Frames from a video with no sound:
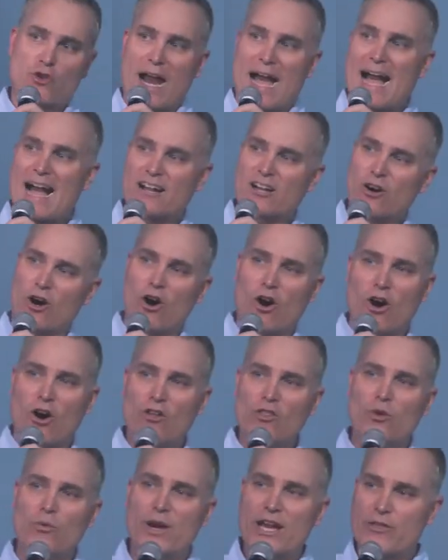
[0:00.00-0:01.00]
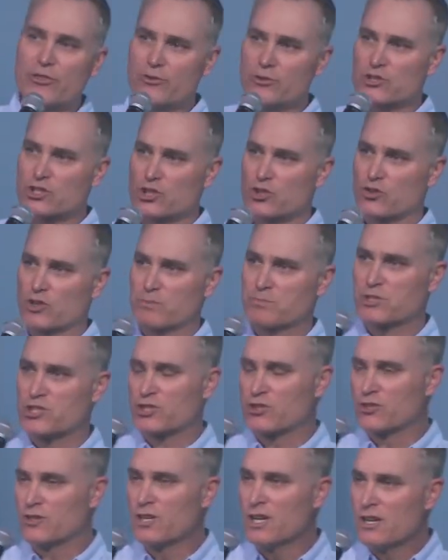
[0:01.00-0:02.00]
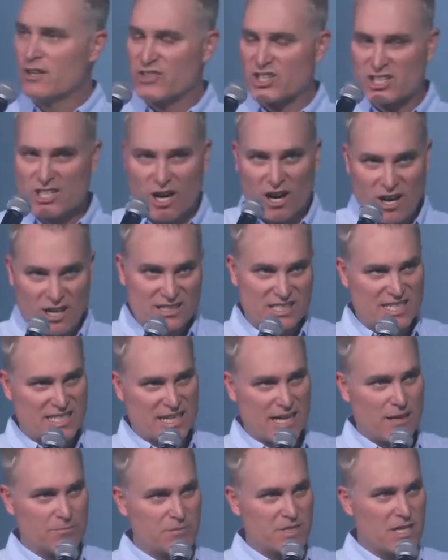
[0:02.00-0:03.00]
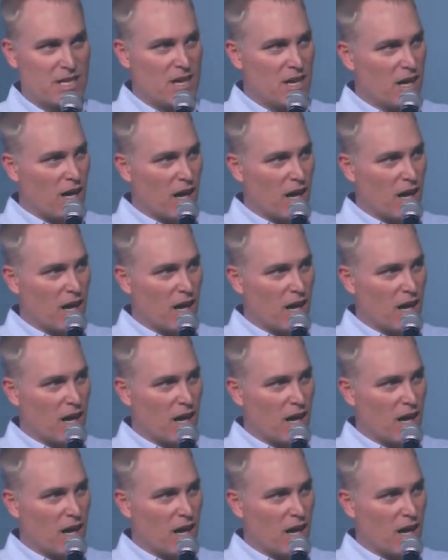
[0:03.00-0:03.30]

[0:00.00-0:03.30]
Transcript: track all the way through Scripture the concept